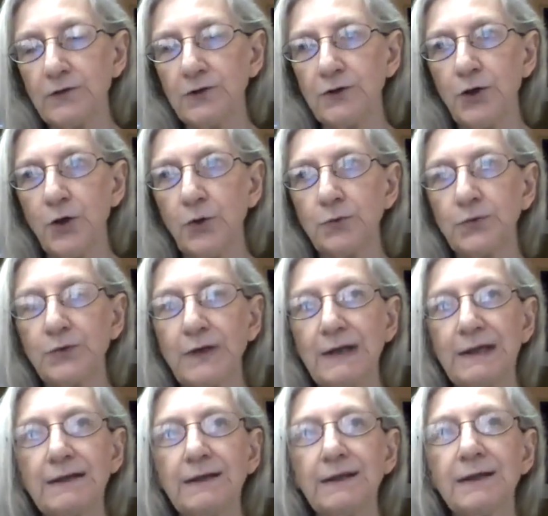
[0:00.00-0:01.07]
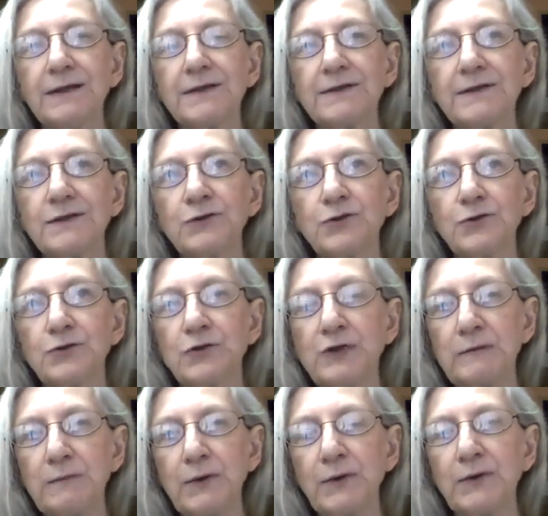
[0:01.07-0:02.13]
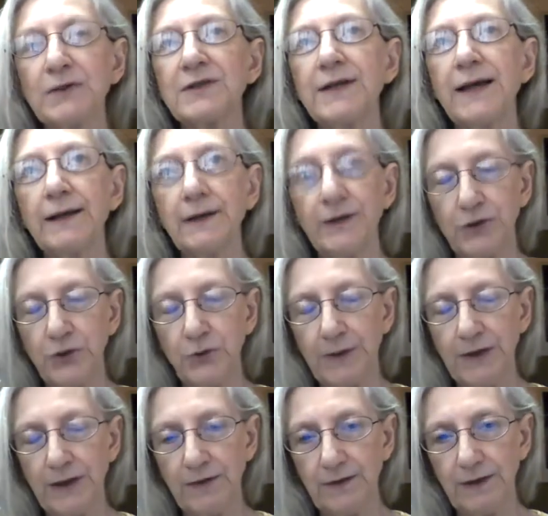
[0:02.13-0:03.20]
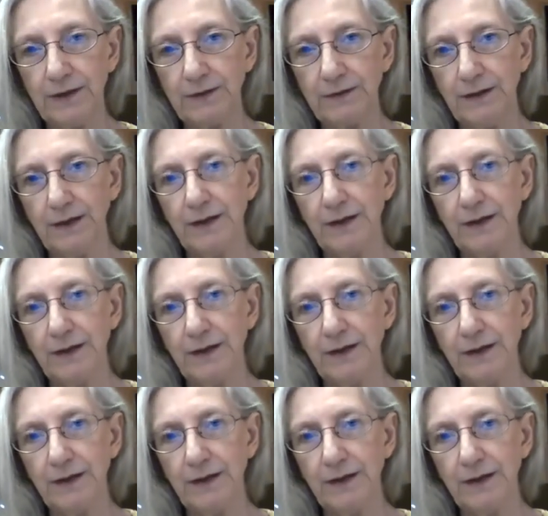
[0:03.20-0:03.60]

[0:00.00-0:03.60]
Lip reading: Don't listen to Spirit telling you anything.